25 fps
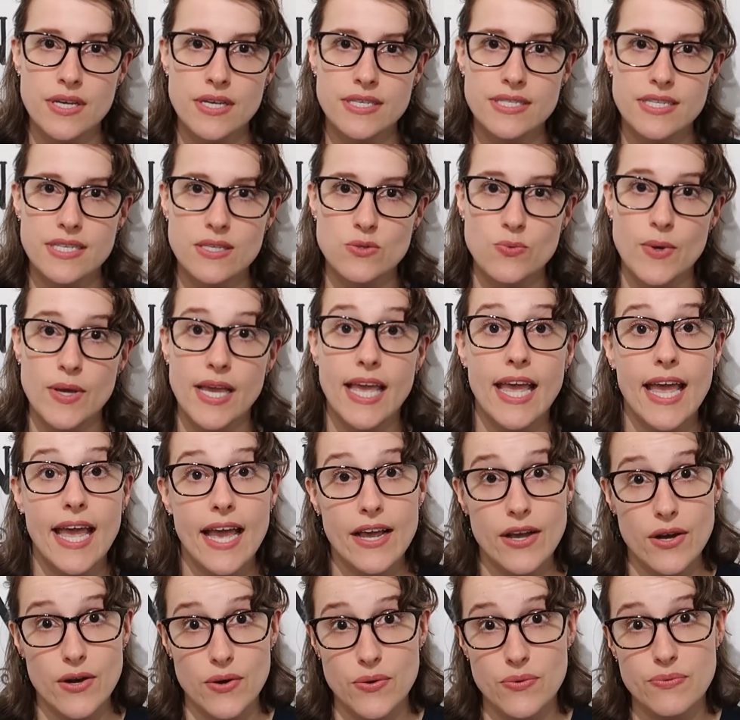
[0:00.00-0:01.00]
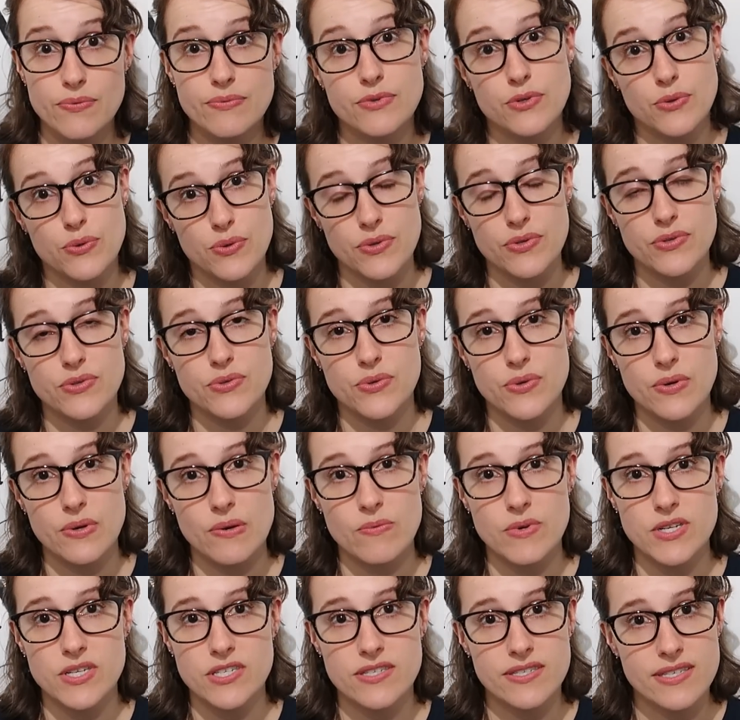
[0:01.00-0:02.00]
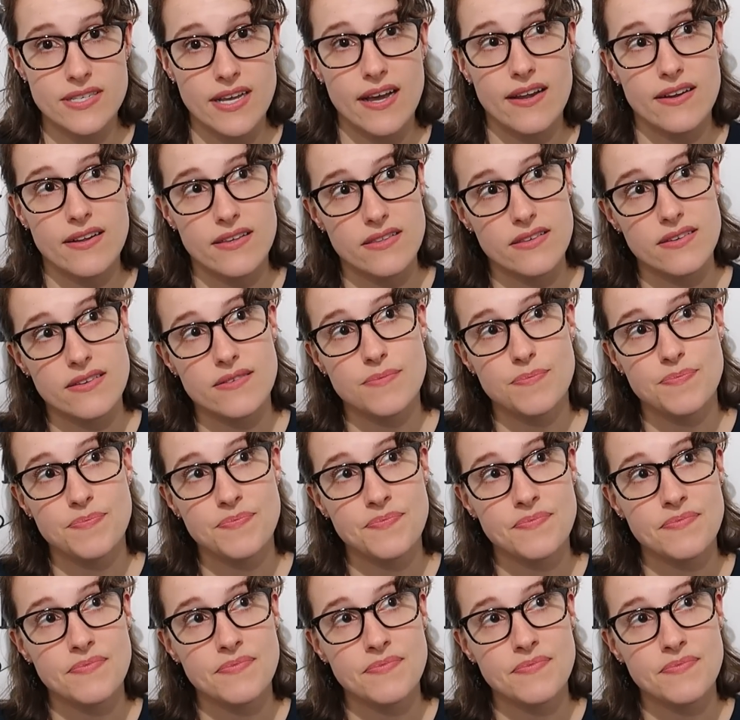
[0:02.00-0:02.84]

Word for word: since we can't go door to door, which is kind of the